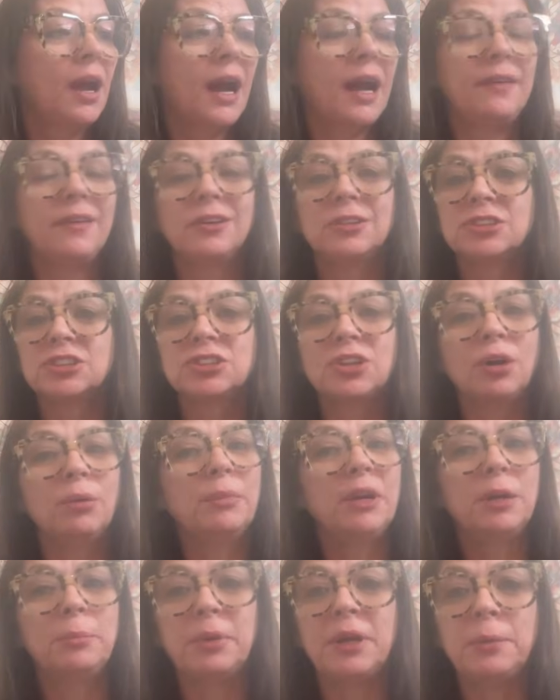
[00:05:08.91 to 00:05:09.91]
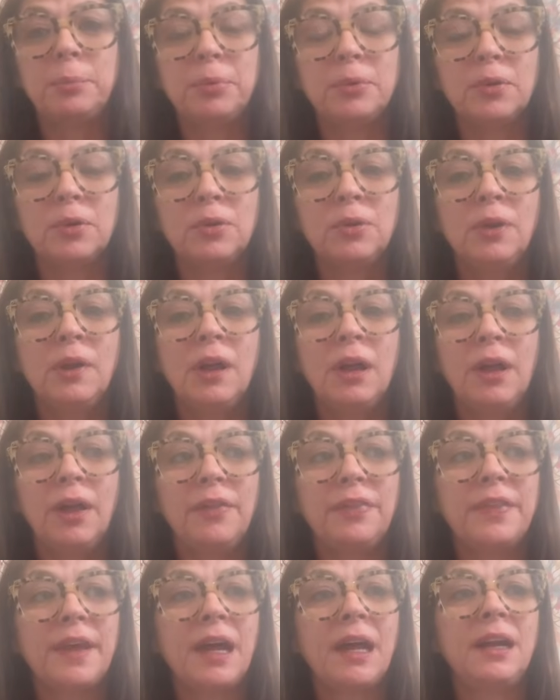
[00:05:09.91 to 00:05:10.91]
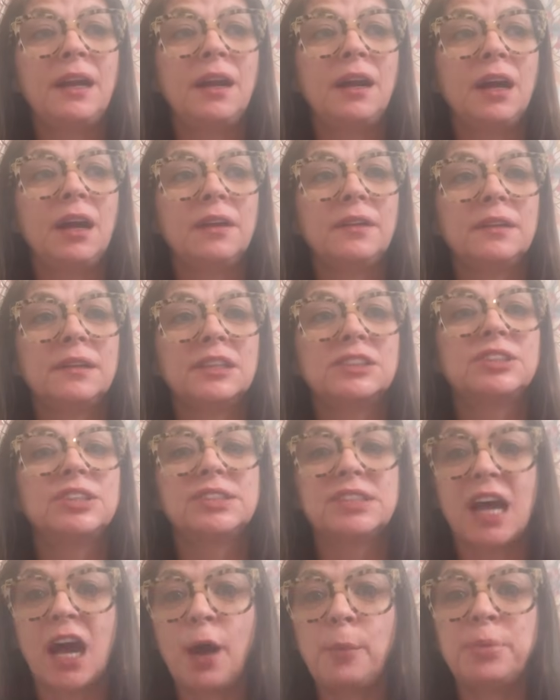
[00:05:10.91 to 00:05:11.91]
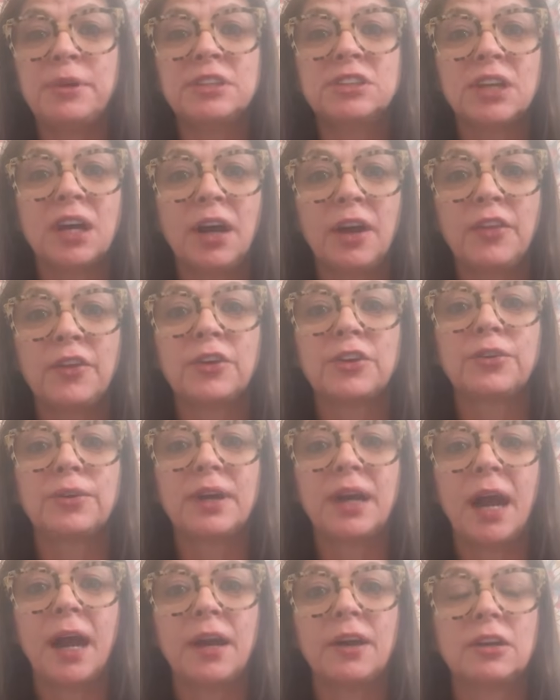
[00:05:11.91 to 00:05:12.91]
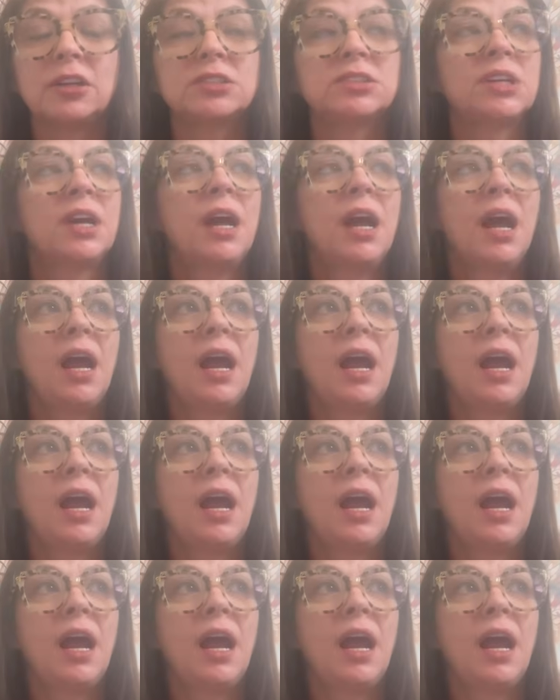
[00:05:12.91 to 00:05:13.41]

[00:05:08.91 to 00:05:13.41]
And there's so many people that this has happened to, other creators,